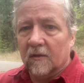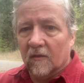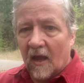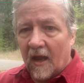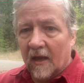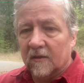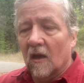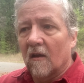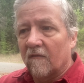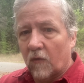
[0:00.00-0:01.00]
the land
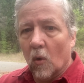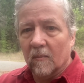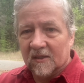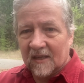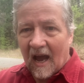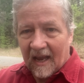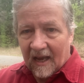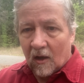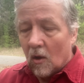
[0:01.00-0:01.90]
for Messiah.